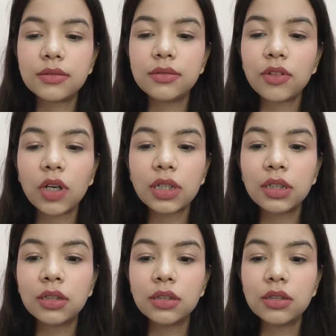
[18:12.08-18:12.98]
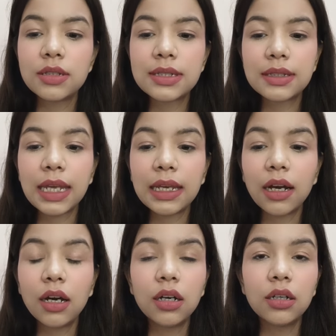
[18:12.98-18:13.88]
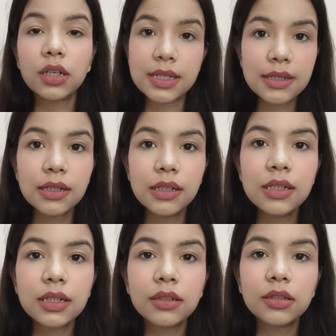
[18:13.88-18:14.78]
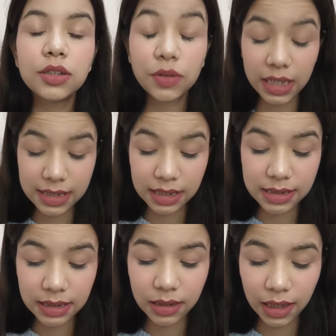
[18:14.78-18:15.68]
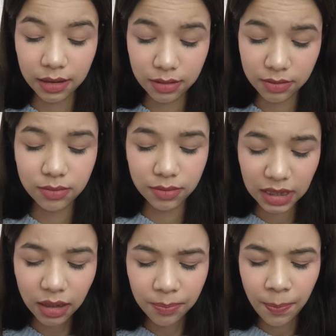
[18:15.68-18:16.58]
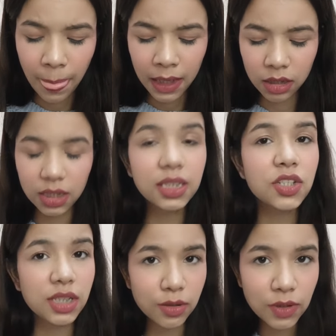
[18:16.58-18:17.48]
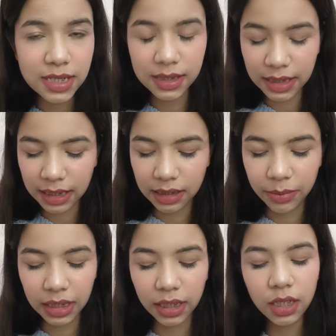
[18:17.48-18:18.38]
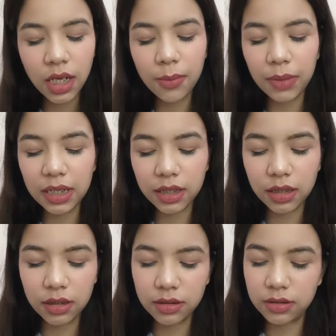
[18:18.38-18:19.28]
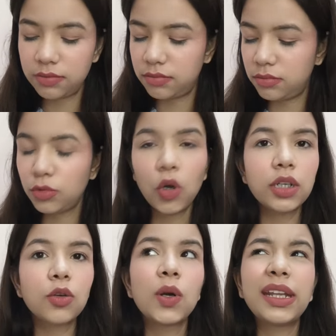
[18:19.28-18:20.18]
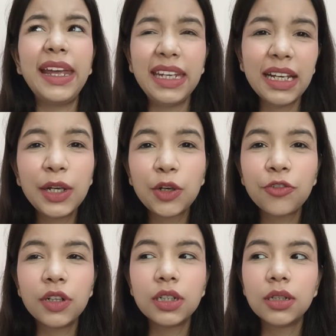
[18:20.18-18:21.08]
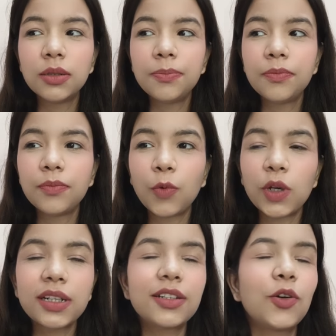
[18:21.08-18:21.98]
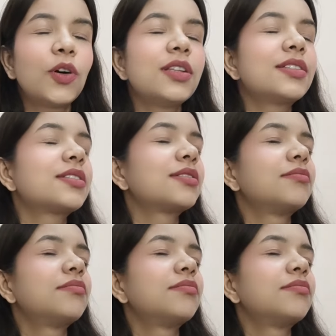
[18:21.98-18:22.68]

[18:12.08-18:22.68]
not seeing a result, you guys can say. And yeah, itni jaldi to result dikhega bhi nahin, but not got any kind of a what it calls